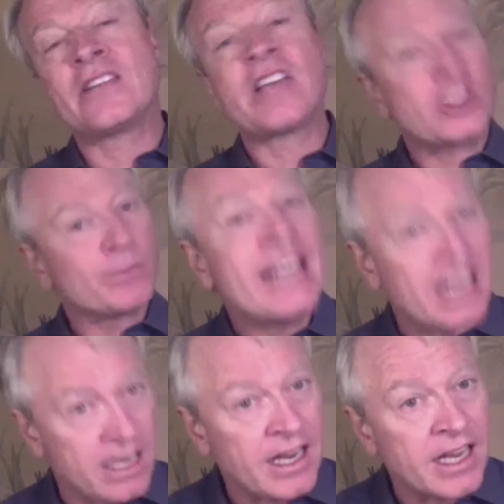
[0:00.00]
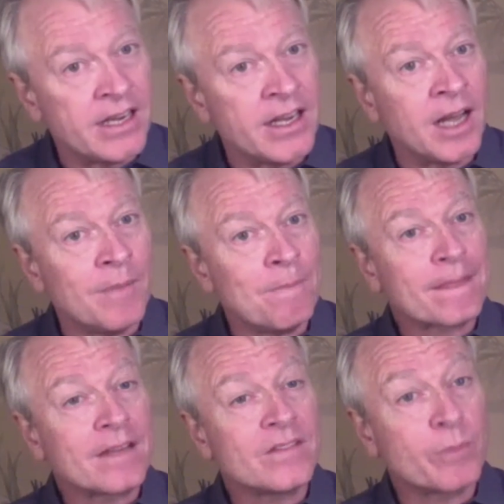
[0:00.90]
I explain in
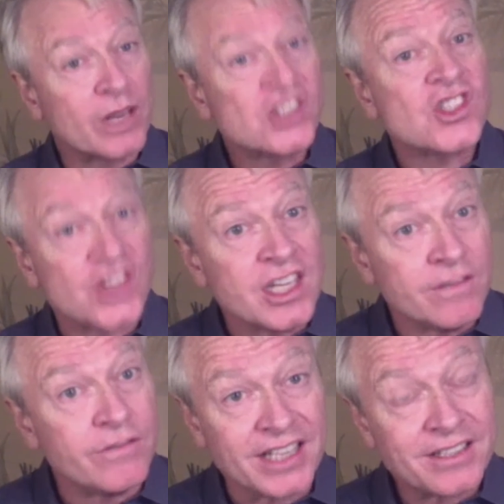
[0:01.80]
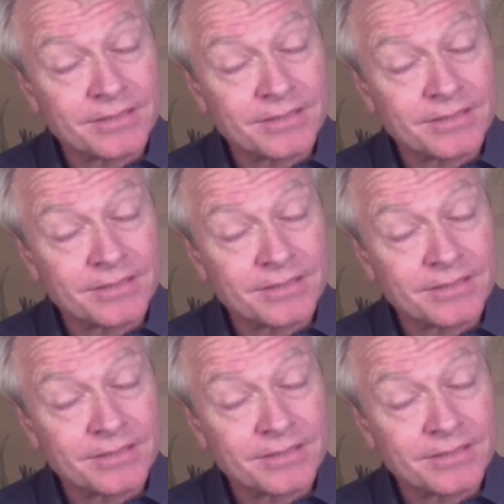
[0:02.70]
The Presence of the Infinite,